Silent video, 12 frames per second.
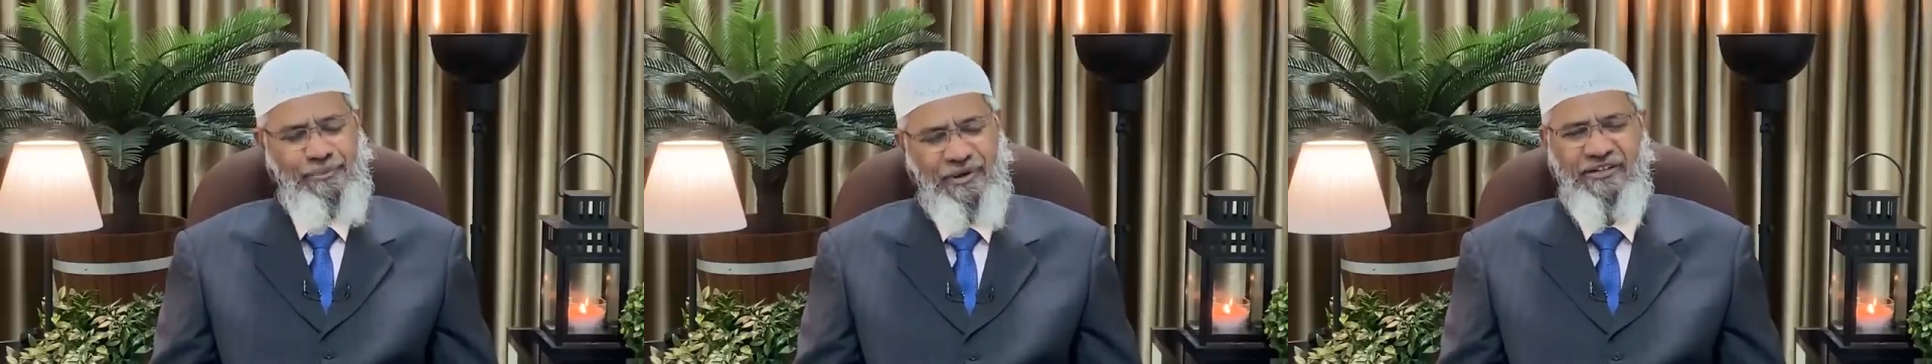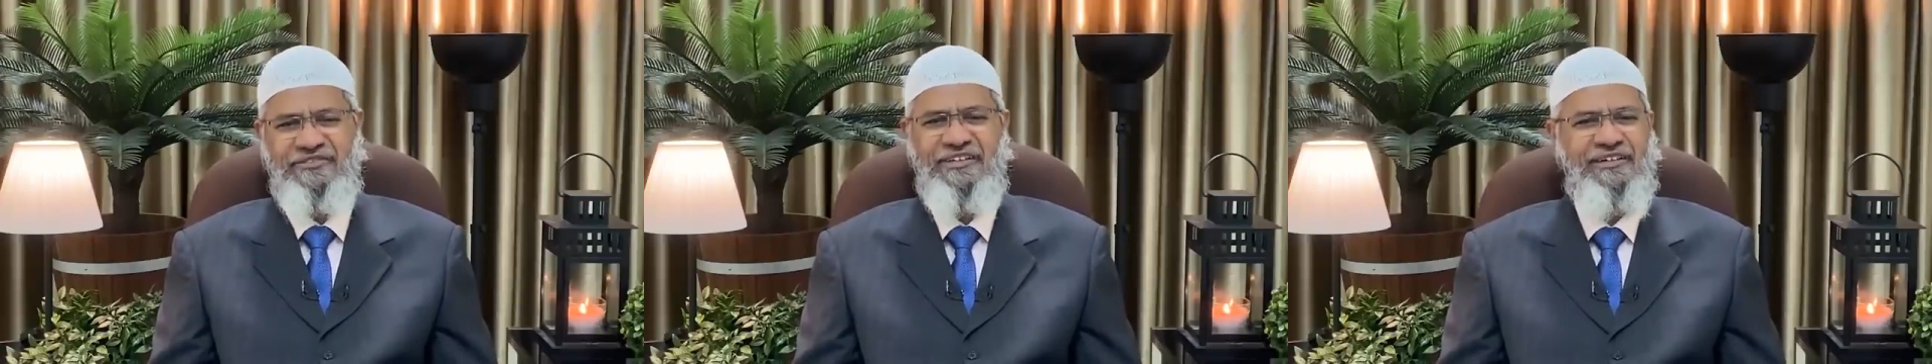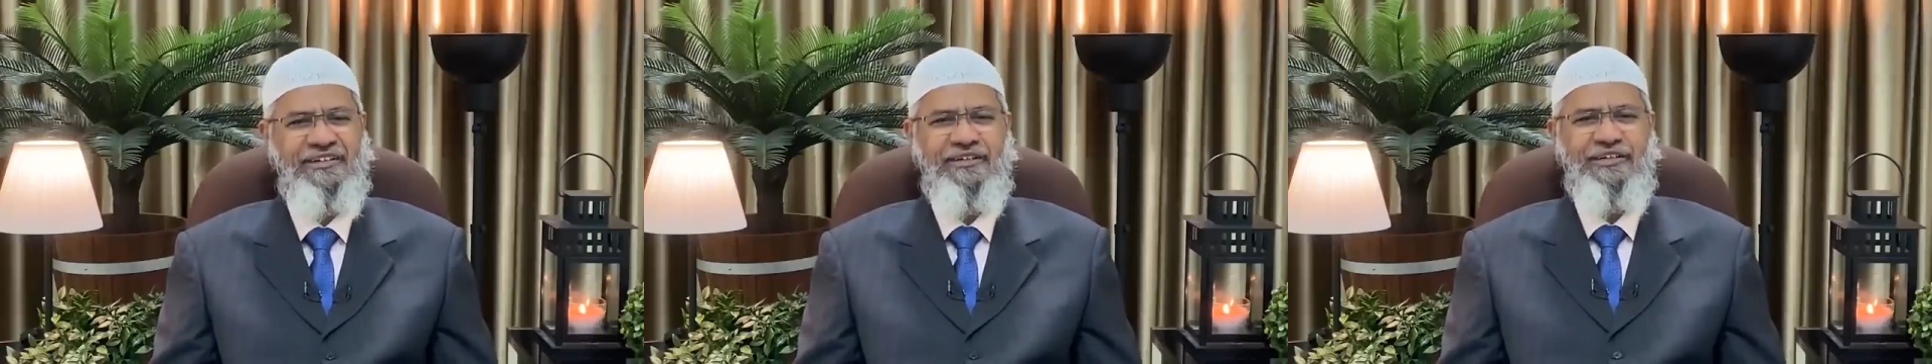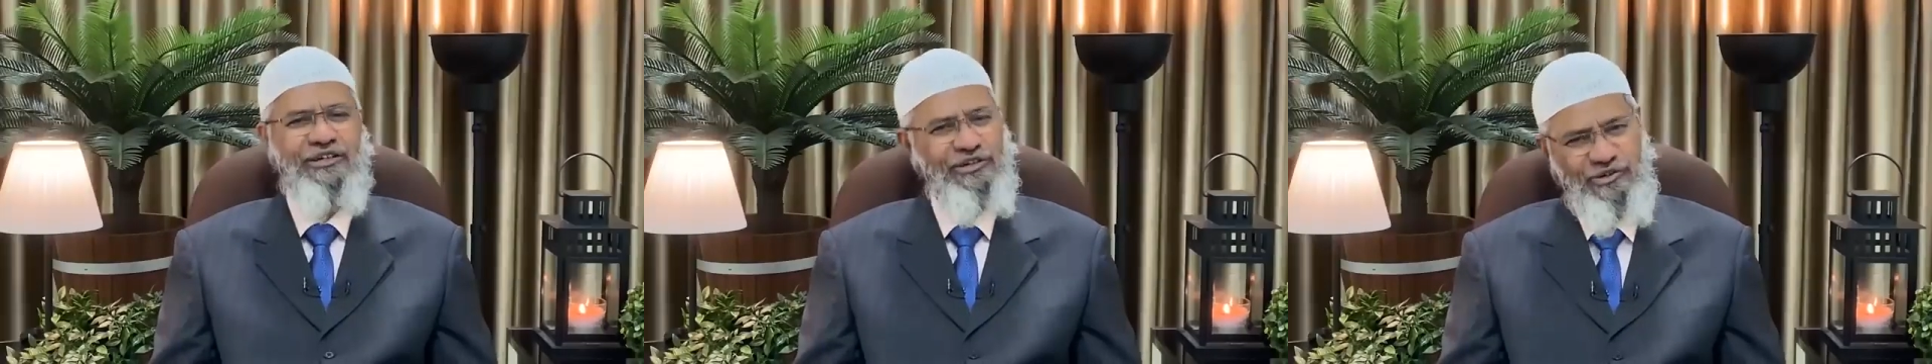person,
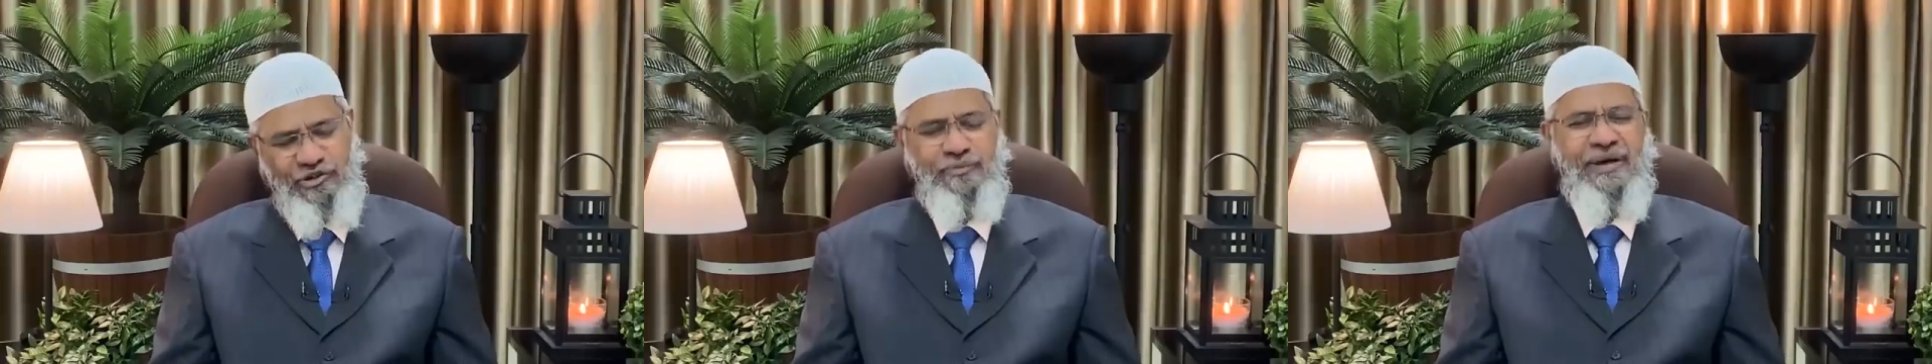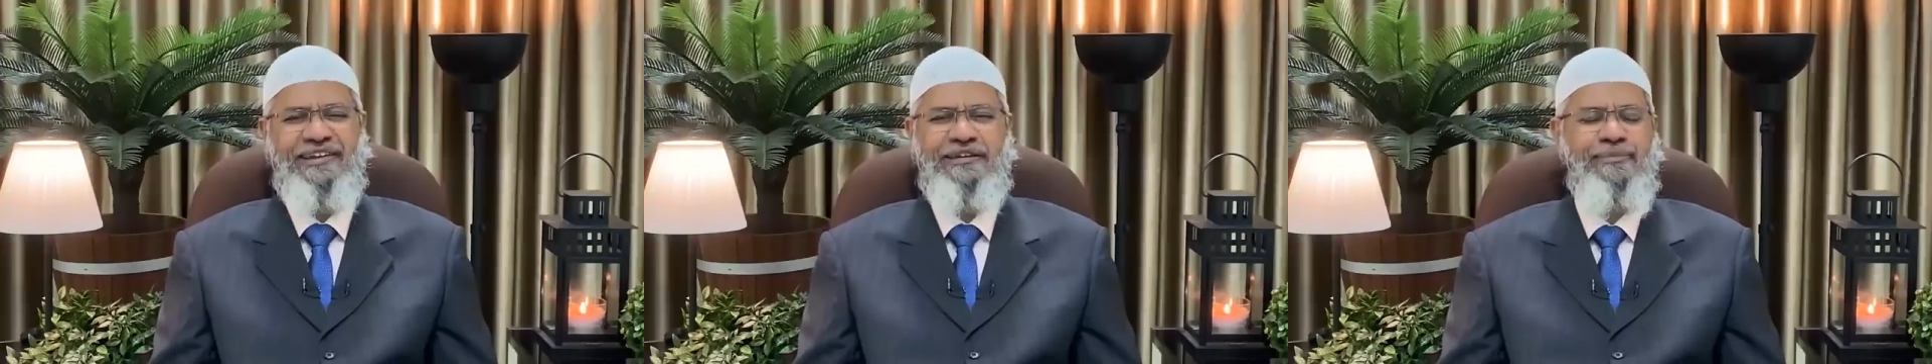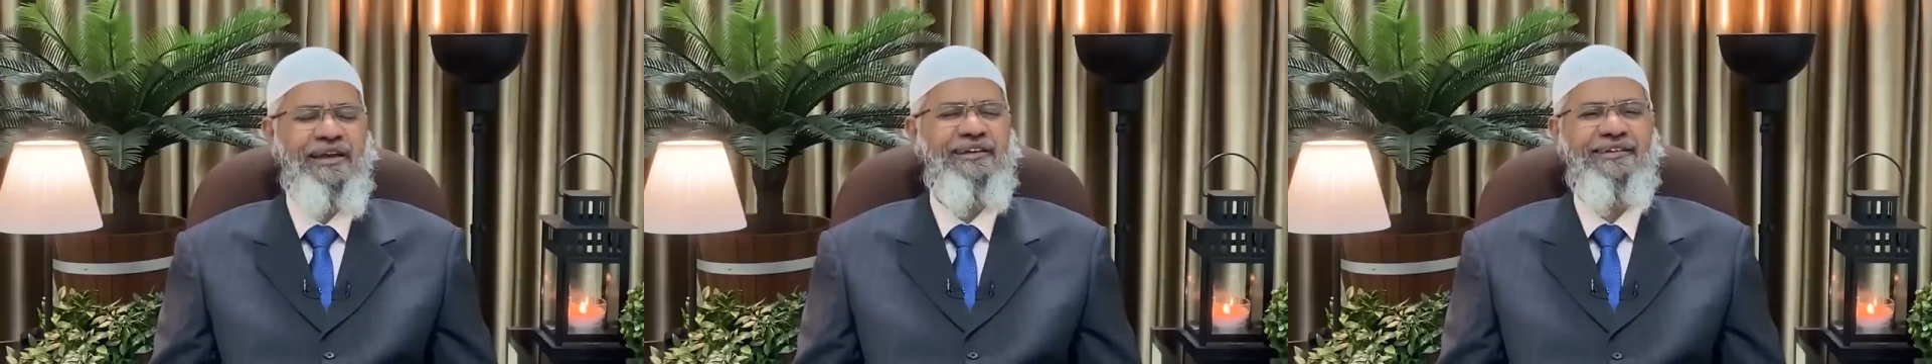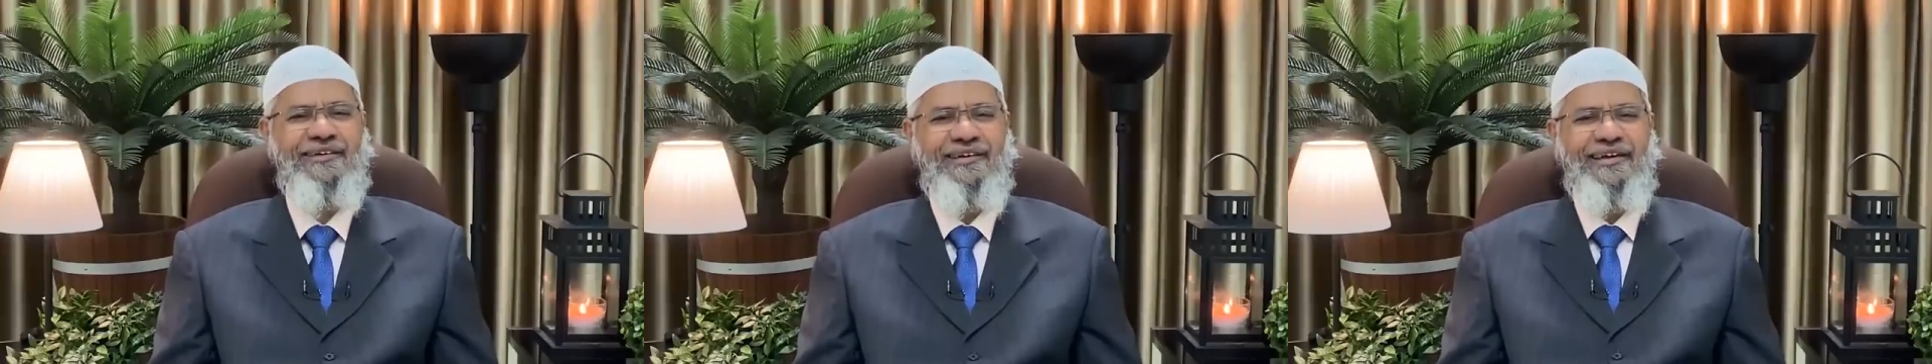do you
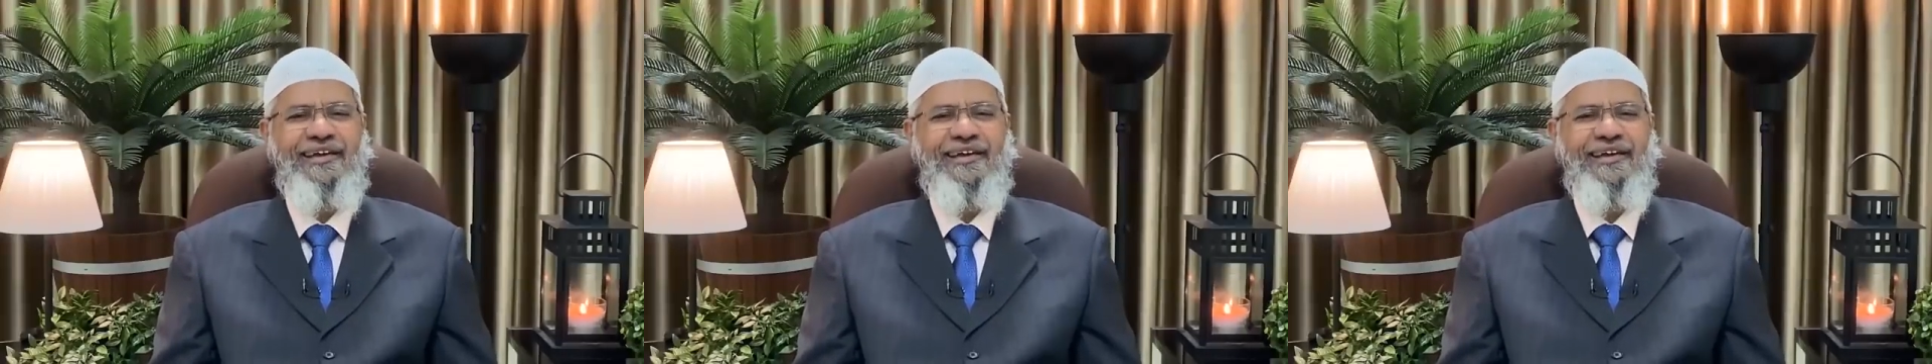masturbate?